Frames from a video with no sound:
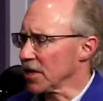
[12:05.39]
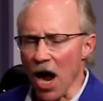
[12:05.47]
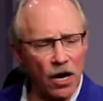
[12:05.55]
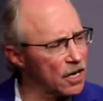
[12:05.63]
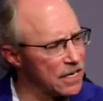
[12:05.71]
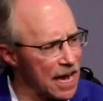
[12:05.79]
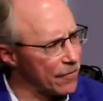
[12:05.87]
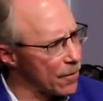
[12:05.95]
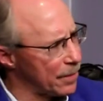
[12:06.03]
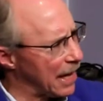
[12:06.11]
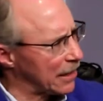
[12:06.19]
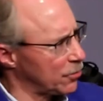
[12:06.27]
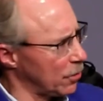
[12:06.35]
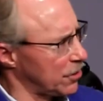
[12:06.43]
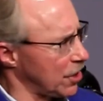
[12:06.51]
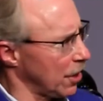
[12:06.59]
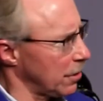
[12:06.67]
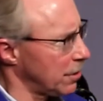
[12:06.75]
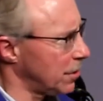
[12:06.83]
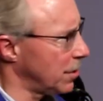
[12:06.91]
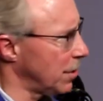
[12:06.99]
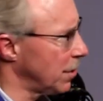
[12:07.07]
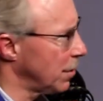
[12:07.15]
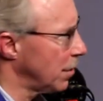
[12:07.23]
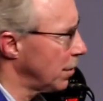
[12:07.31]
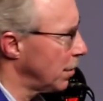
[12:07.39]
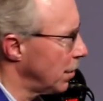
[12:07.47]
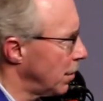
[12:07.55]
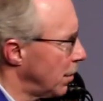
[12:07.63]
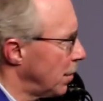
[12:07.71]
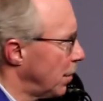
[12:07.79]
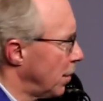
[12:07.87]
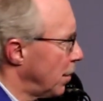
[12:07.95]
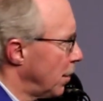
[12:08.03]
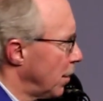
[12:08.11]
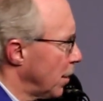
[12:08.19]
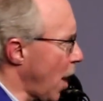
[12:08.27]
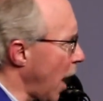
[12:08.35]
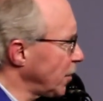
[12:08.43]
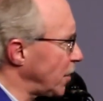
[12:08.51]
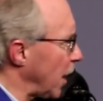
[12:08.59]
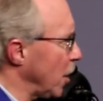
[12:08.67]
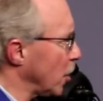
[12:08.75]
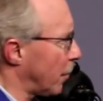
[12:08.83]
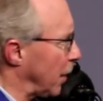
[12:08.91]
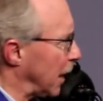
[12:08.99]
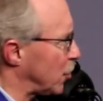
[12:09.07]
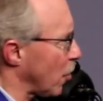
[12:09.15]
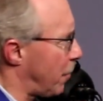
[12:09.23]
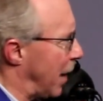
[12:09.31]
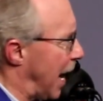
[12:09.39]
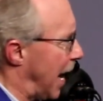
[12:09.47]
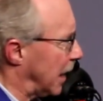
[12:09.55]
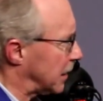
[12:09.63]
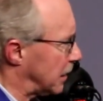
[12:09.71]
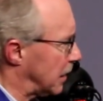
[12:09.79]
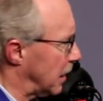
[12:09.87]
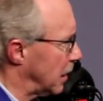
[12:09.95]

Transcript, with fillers: God can never bless what's cursed. God's not here to bless your past.